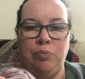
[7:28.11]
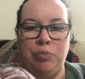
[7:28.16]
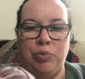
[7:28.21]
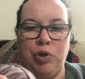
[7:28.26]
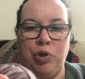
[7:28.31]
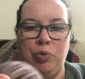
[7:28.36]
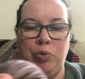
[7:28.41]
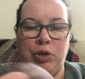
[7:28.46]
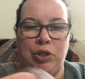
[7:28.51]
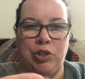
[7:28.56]

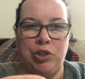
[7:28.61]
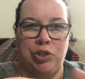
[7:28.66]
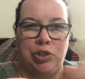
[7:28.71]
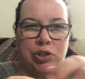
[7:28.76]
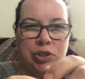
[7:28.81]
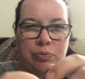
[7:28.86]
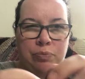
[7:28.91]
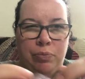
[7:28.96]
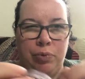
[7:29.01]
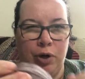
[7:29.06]

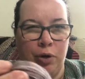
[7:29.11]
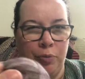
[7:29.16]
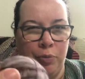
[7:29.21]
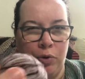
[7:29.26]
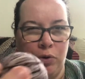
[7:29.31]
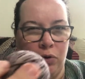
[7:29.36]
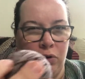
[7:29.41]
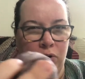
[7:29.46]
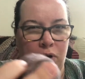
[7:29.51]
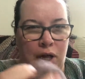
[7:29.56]
bluish,
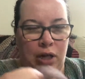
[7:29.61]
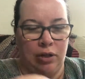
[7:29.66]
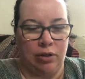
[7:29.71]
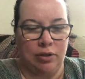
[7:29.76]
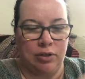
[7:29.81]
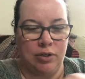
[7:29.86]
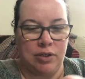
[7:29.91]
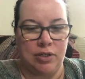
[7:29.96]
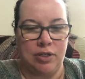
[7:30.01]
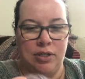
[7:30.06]
purple
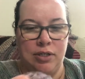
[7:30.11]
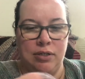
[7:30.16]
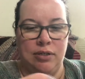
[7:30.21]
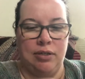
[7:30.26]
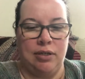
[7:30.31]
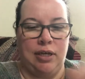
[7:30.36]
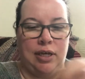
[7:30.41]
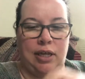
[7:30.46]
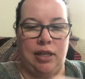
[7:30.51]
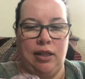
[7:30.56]
colors
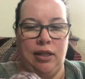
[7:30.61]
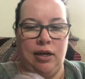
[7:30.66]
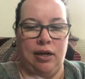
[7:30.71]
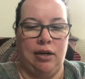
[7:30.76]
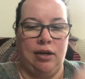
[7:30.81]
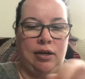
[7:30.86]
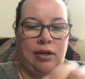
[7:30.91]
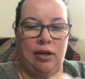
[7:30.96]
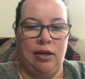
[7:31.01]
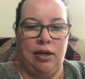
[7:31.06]
in
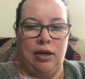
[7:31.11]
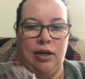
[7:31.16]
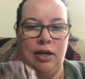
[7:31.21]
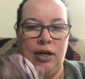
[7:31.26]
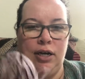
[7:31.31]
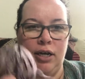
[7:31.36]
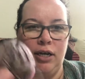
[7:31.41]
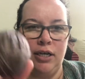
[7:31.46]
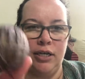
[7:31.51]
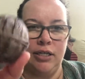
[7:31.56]
there.
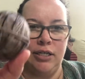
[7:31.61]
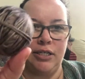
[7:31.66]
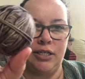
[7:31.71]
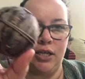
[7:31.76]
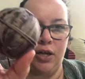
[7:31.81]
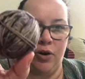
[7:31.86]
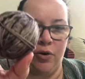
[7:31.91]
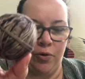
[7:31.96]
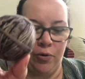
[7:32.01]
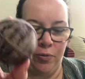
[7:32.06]

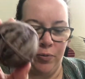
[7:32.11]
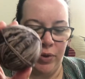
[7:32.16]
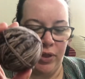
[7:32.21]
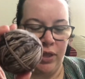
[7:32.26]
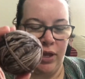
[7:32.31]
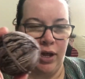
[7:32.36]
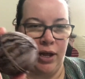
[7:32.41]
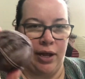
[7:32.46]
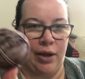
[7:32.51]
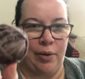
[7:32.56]
So
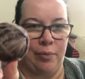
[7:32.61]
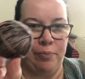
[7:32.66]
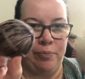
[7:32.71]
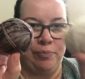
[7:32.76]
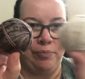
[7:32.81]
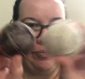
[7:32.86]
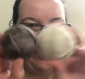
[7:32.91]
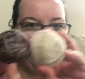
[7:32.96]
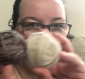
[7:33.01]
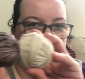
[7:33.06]

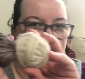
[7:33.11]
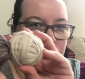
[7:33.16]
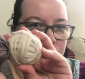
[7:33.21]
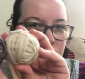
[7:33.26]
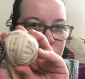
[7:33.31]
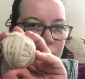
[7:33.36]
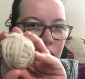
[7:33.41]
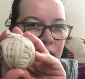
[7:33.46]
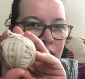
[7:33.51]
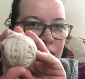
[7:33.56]

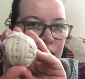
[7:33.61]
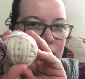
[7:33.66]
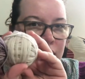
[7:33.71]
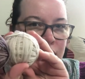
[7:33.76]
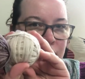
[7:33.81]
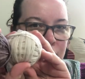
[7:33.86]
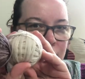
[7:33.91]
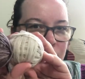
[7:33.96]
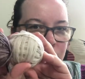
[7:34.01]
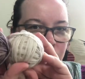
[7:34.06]

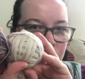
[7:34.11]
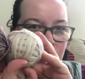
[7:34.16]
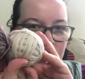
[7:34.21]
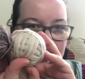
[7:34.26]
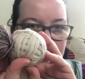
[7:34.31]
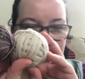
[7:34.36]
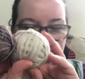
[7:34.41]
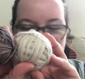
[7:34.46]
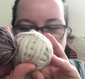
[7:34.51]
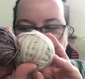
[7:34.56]
that's what
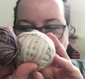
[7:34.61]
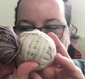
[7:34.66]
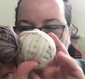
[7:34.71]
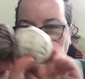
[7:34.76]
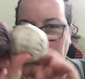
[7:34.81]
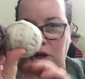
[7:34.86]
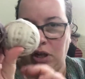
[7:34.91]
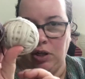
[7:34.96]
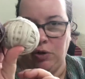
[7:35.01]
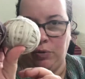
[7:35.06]
was left
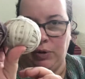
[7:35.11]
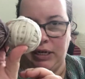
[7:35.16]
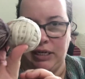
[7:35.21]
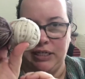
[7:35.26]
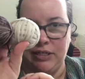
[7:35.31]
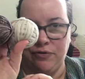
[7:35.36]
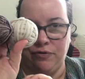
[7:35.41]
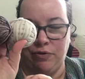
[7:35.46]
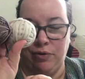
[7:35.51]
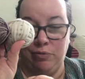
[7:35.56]
over
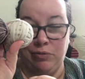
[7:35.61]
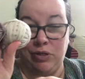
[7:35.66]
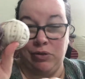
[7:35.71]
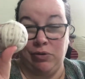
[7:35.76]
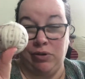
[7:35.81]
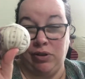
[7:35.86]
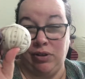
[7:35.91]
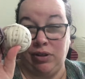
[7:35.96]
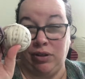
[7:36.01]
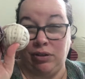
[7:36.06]
color-wise from
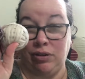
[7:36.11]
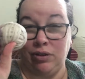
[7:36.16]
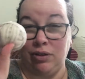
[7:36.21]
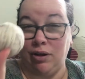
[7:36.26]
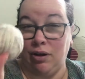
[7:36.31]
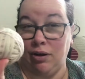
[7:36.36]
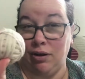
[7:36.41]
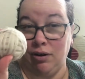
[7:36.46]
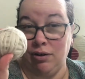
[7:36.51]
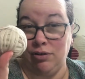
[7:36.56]
doing the
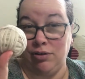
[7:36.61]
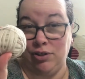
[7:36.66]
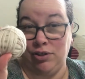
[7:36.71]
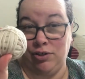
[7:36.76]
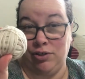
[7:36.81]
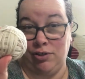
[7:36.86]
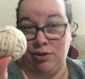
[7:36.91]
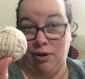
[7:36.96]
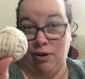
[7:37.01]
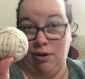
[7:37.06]
large
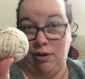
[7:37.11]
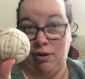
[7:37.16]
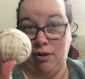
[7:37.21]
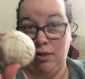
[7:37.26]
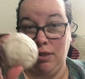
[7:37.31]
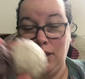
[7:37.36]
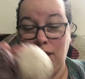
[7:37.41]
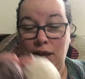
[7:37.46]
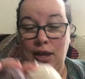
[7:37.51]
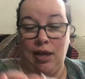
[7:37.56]
shawl.
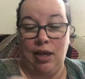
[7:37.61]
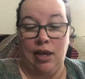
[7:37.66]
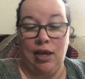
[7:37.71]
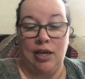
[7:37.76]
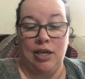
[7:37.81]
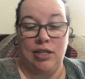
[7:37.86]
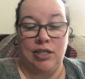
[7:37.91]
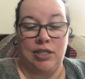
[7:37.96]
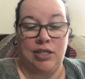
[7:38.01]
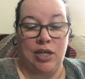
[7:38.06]

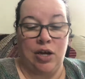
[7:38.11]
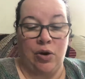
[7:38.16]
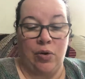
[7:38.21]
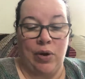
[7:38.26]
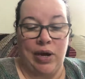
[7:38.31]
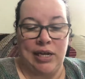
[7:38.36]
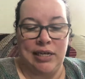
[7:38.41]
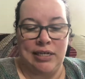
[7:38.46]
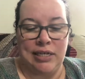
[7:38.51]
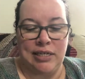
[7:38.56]
So
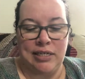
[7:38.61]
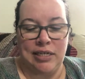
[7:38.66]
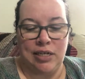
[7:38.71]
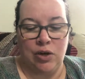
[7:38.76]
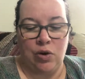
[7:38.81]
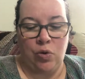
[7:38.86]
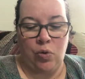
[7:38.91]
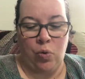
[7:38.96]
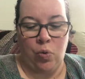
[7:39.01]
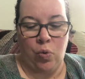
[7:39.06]
it
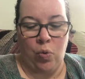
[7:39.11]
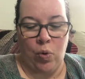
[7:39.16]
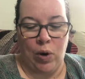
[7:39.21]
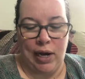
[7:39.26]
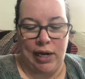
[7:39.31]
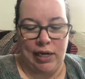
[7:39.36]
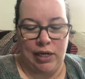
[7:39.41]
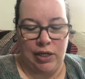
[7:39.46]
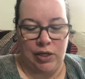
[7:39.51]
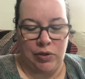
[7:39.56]
doesn't
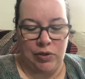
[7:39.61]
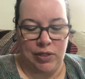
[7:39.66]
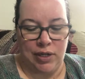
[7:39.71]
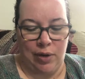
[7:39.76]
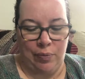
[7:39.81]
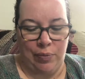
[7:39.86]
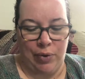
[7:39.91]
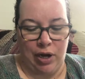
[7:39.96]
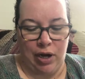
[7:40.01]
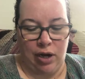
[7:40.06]
quite use
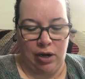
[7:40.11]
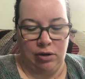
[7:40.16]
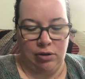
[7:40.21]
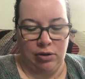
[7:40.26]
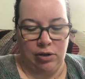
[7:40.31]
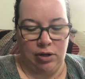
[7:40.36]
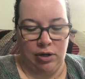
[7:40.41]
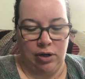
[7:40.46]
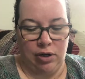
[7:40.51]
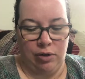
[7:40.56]
up
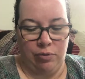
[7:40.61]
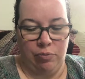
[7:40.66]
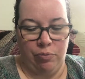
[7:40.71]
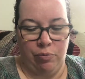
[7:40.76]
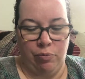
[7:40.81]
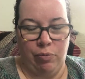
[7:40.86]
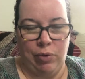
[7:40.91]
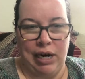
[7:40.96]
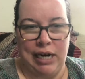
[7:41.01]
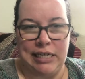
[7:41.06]
100.
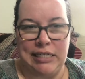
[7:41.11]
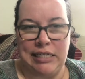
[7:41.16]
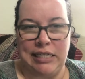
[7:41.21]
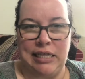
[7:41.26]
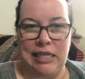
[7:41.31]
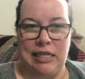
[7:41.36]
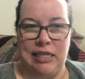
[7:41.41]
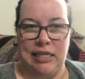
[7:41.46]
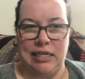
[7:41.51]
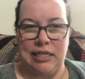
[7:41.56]
When I
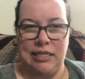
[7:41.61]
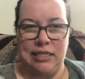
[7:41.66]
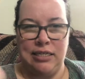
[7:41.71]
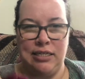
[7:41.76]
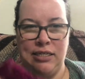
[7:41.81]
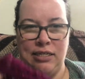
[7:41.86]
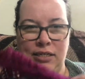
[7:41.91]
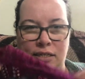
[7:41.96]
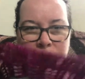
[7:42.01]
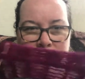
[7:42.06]
did
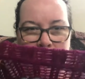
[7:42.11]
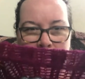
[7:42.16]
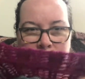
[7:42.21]
this